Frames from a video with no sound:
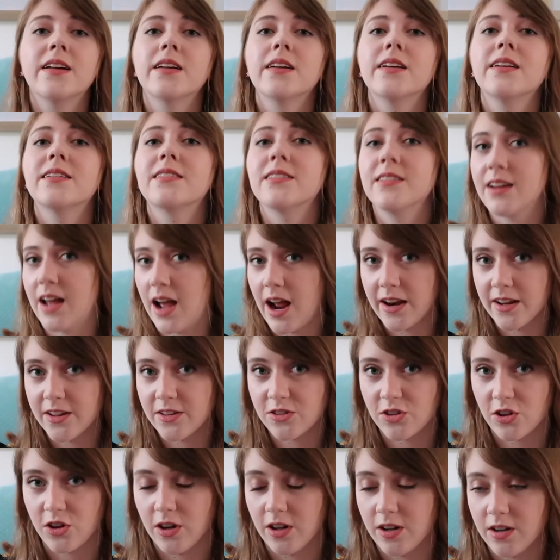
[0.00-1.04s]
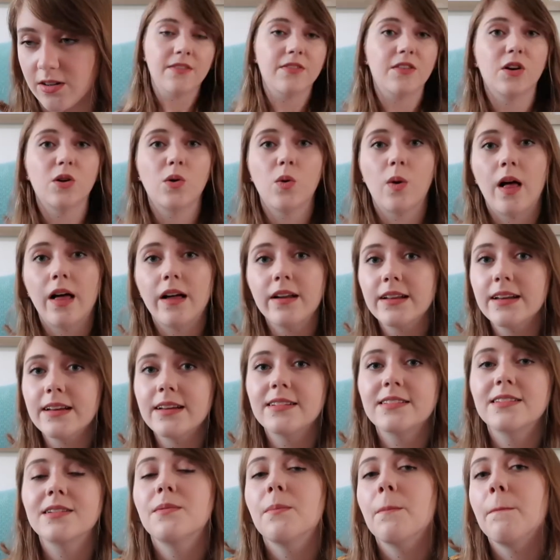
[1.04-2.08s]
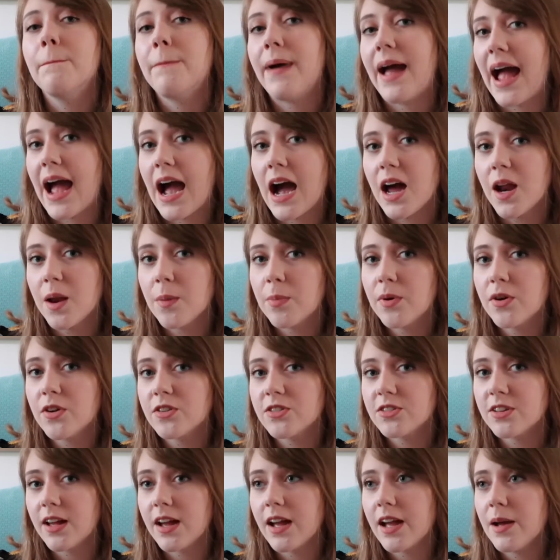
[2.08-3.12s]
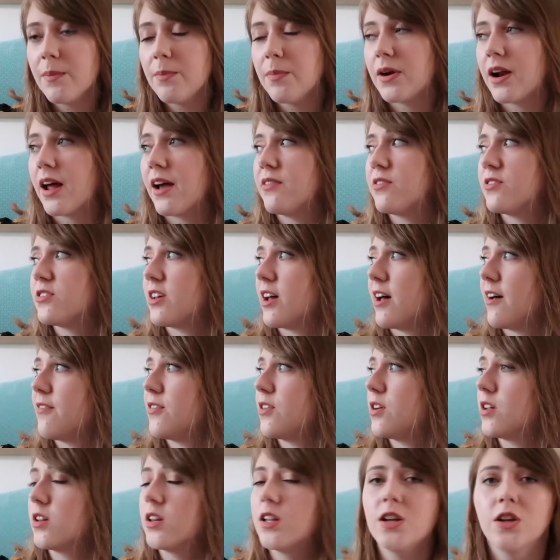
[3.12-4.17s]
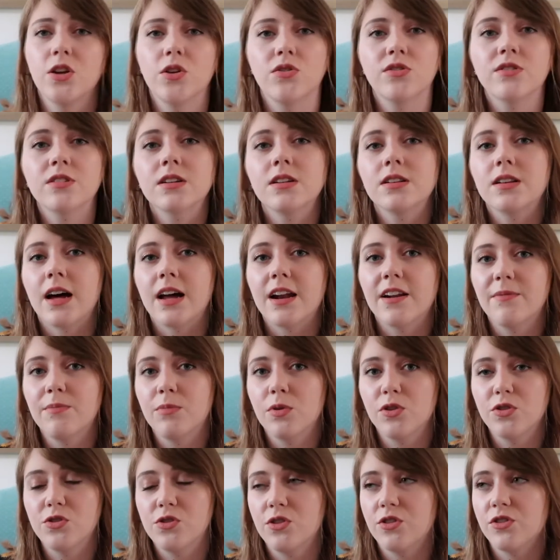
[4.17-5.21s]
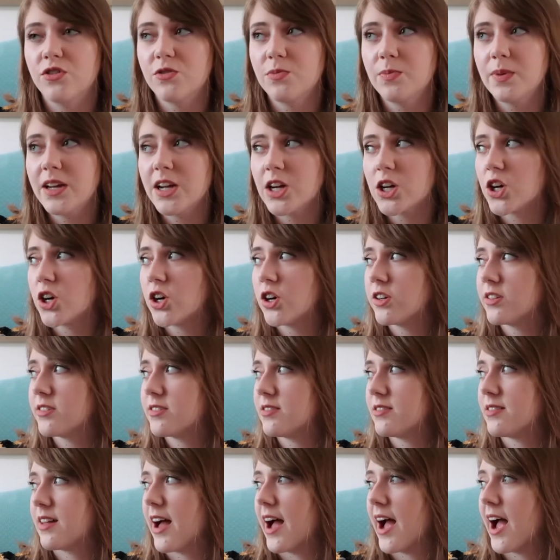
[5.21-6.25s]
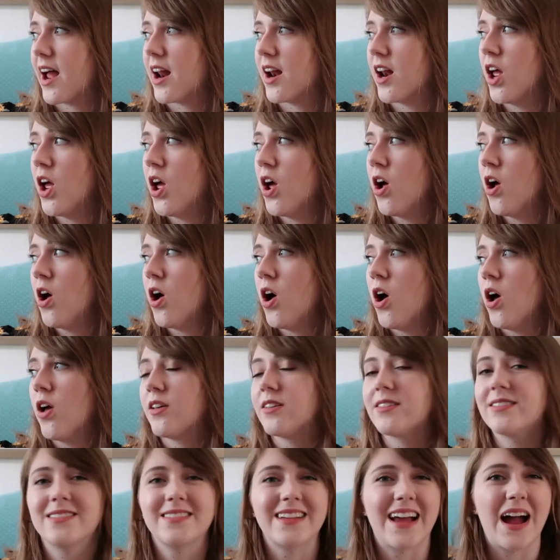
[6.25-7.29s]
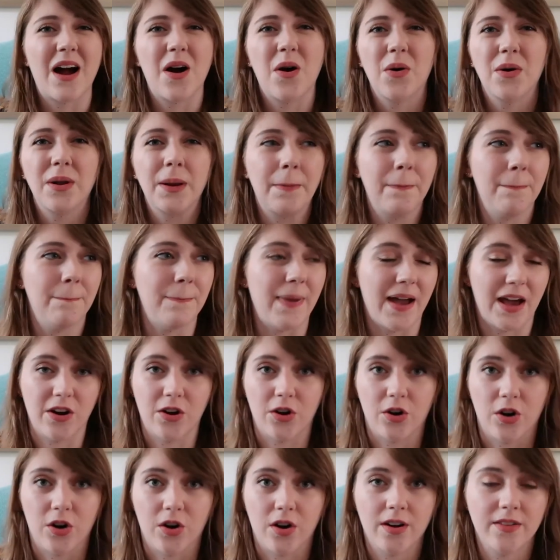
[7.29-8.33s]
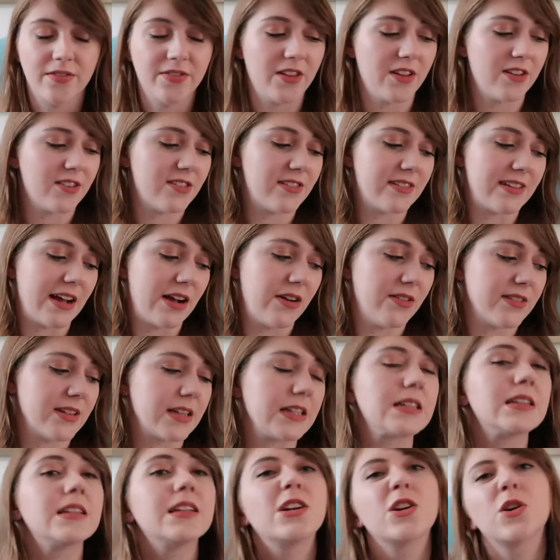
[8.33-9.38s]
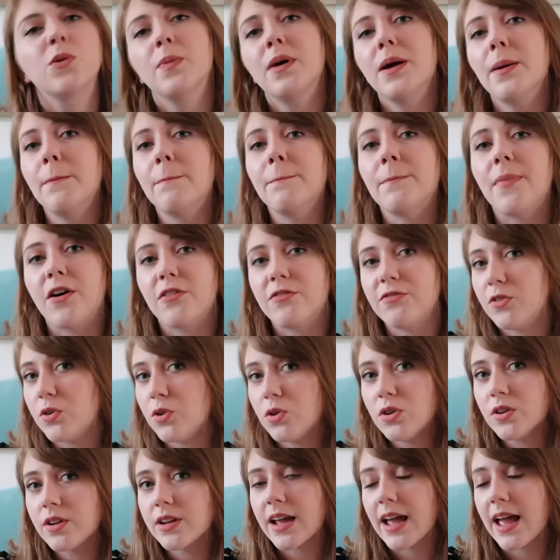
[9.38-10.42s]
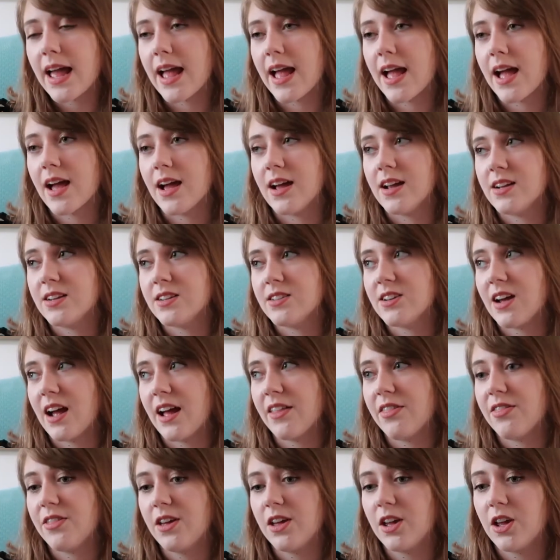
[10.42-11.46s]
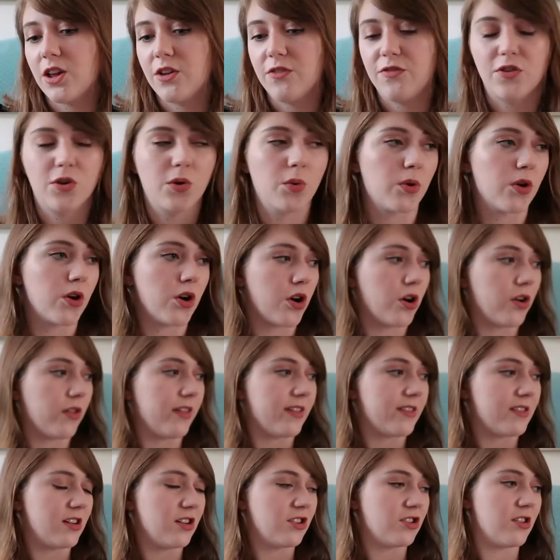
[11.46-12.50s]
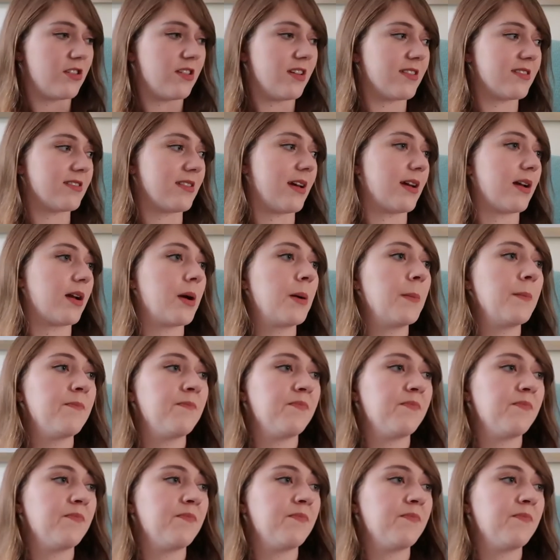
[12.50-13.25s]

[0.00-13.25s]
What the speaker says: is not as good. The quality isn't bad per se, but I've definitely used a lot of Bluetooth speakers that sound better. This sounds a little bit muffled, and I think if you were listening to this, like